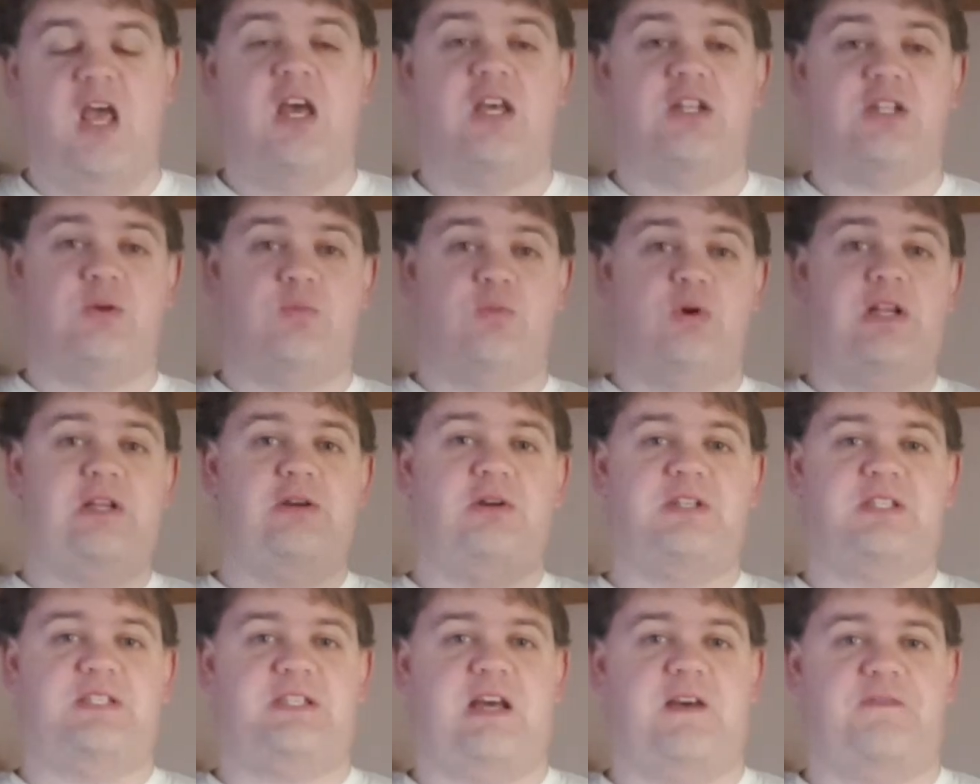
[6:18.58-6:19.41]
Some really
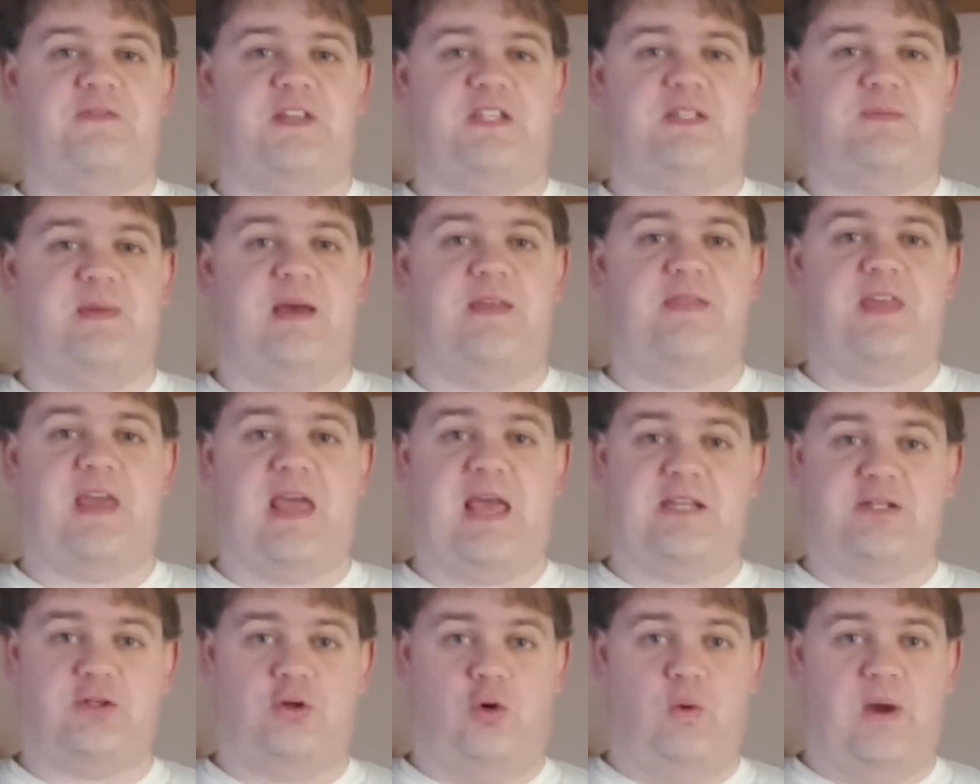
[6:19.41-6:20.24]
good stuff this month,
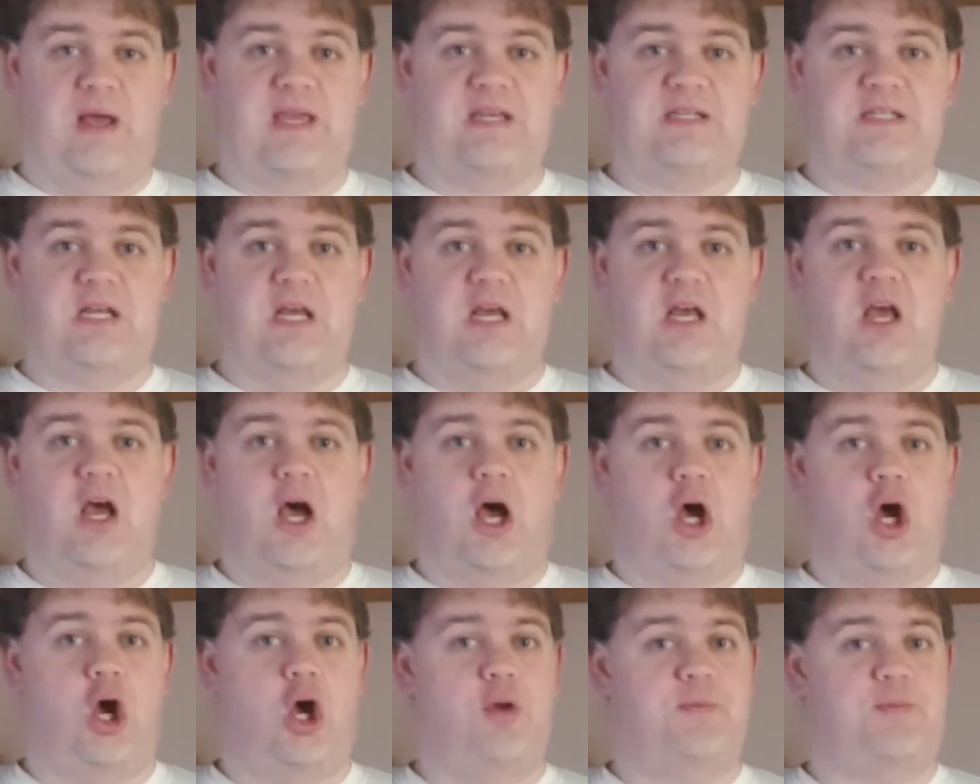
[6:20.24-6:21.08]
as always.
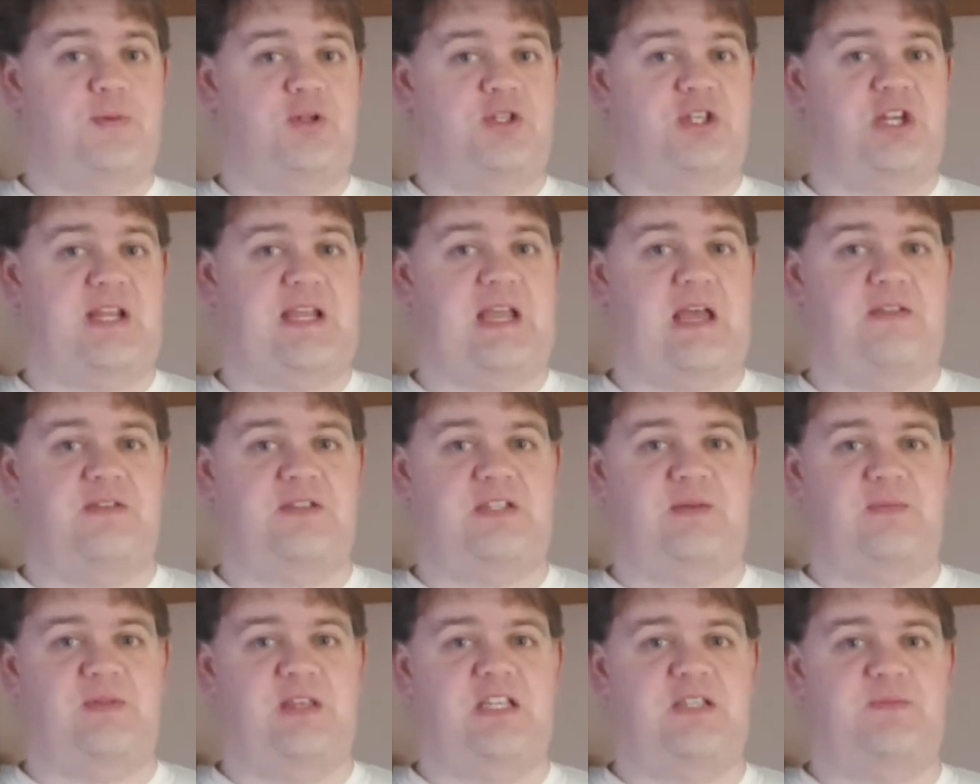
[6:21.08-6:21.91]
I hope you'll check
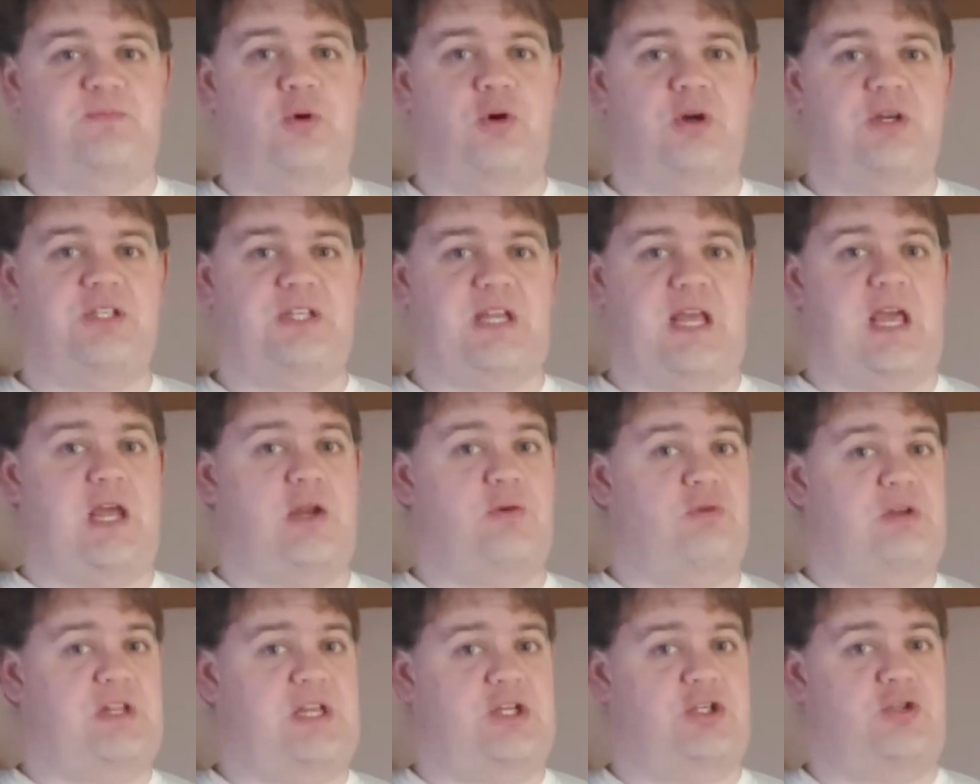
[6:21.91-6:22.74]
out some of these books
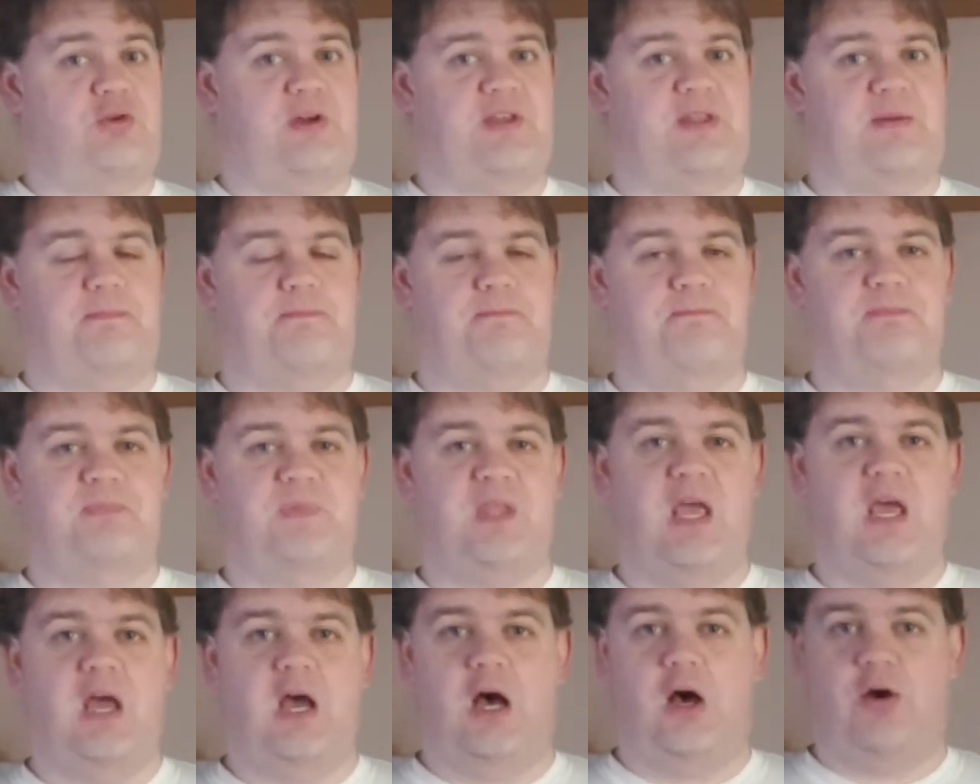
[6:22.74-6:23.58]
and really enjoy them.
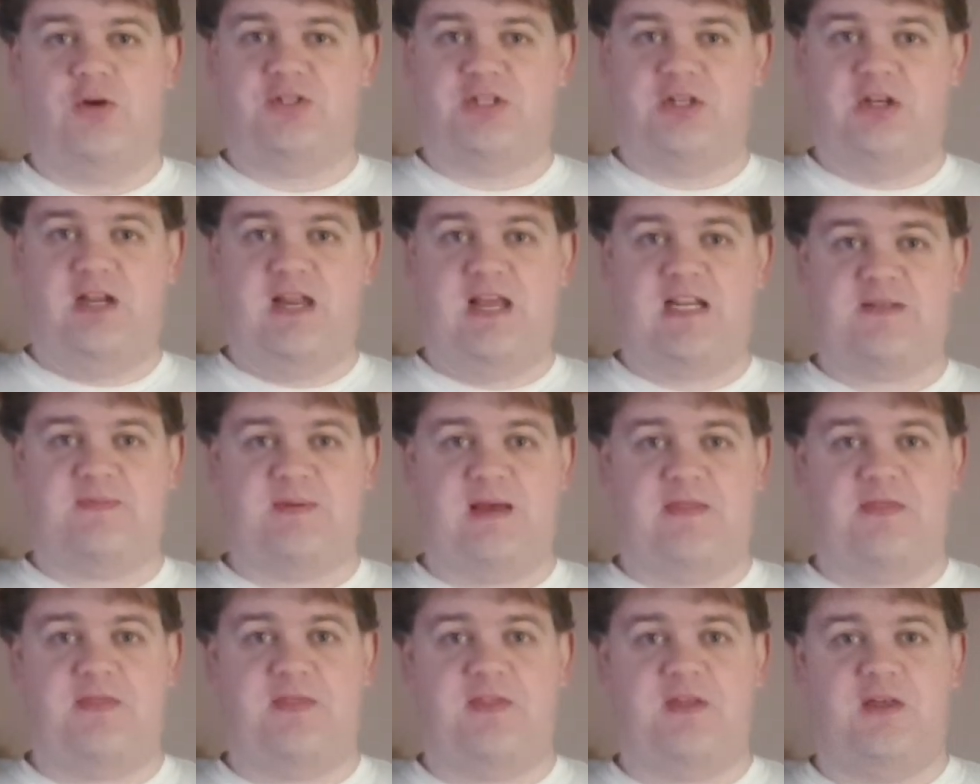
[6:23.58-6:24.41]
I'll see you next
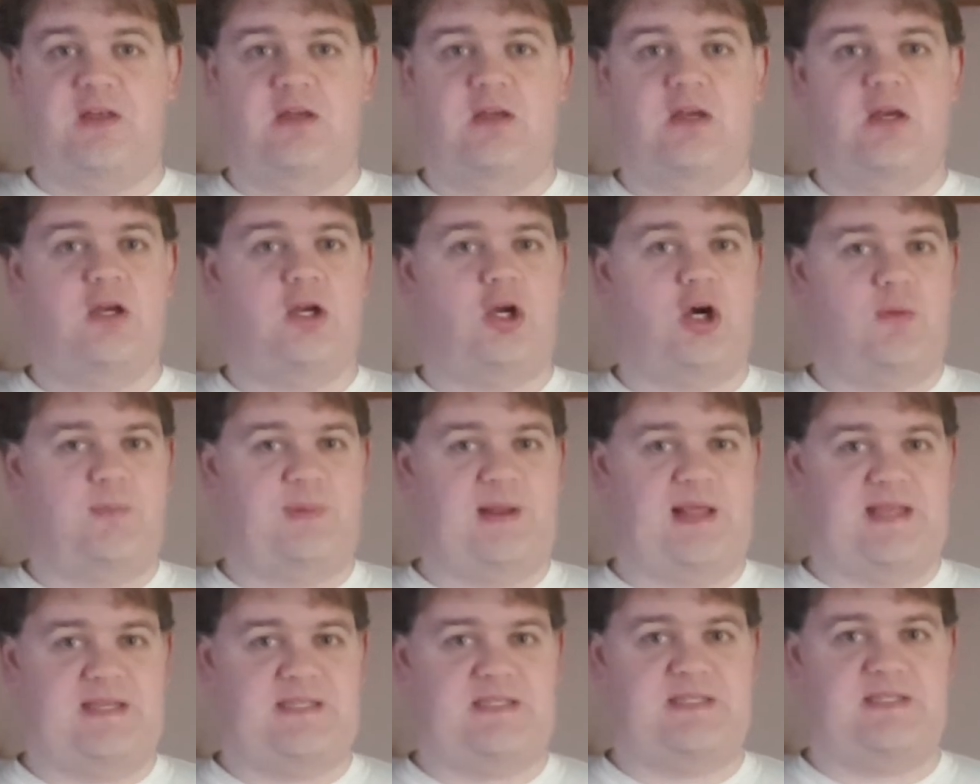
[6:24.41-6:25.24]
month. God
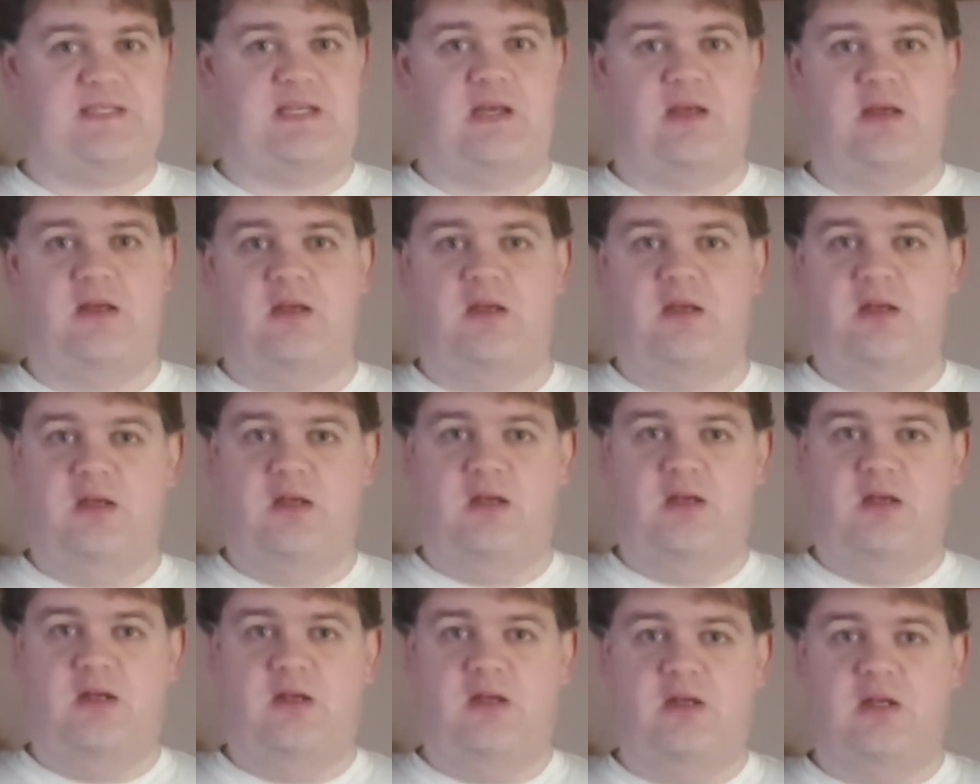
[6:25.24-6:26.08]
bless.
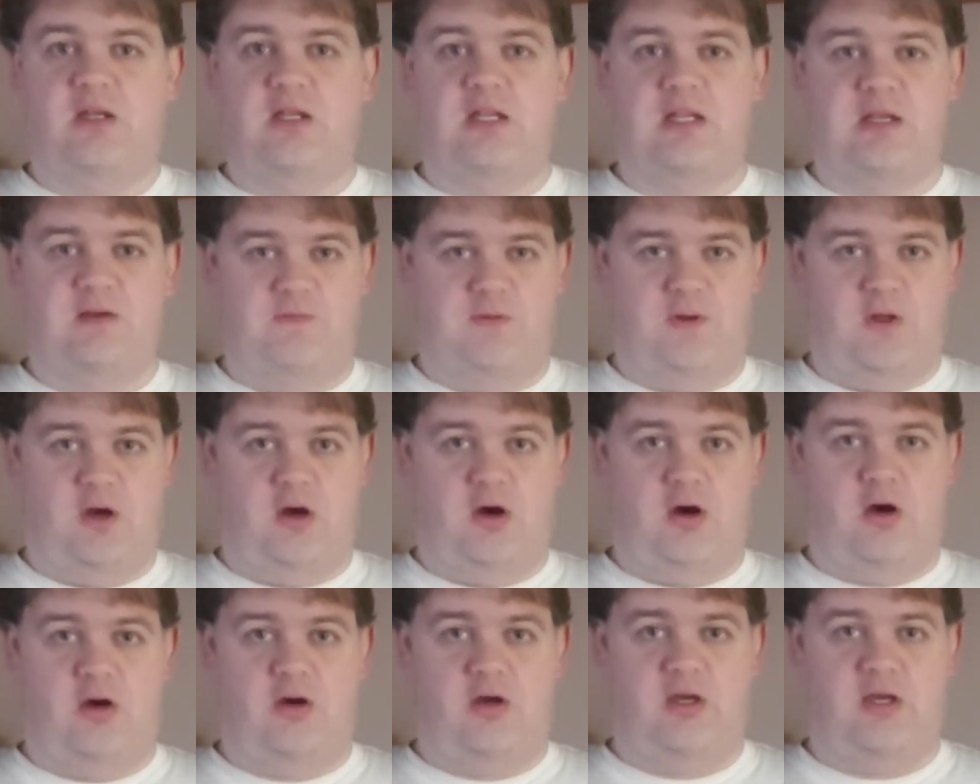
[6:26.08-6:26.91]
Live
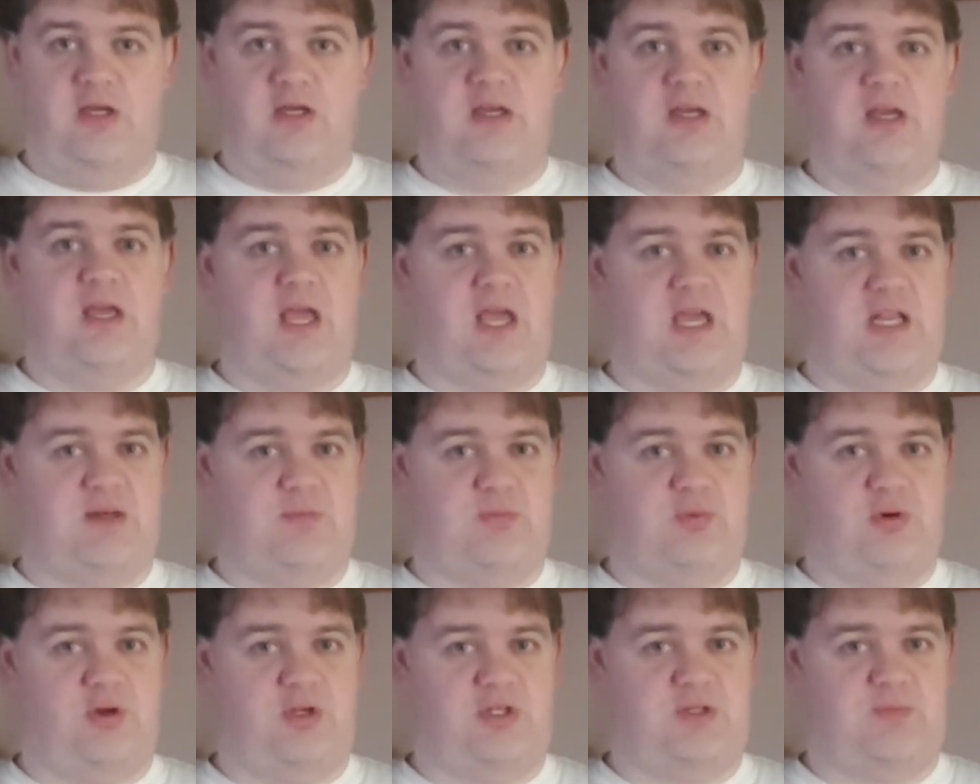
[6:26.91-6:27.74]
long and
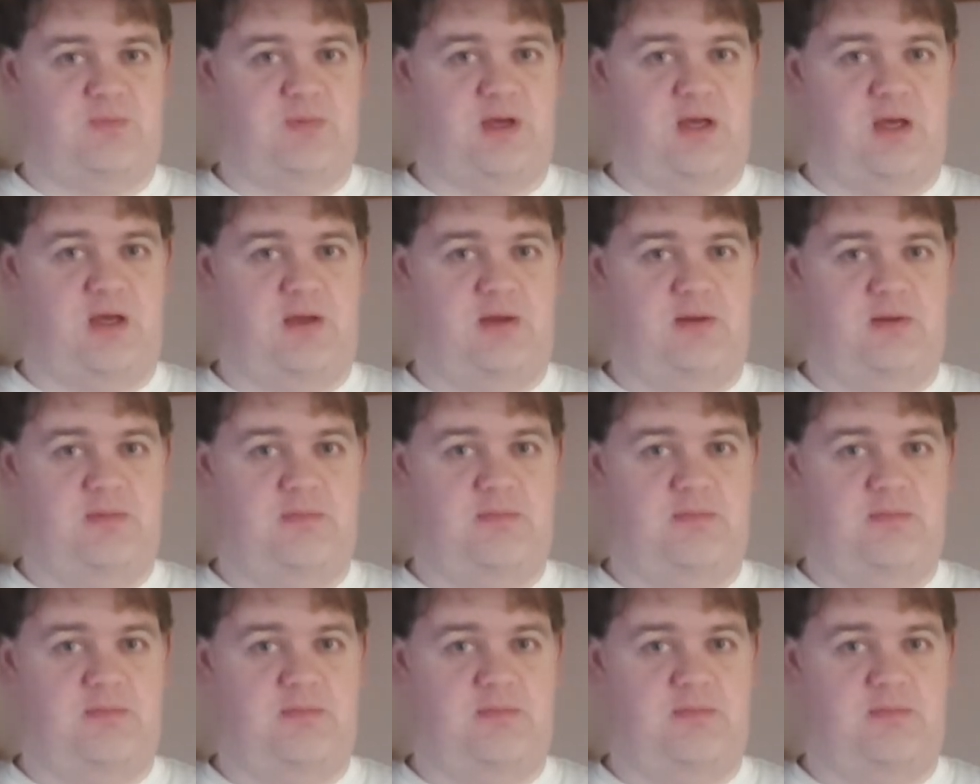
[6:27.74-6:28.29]
prosper.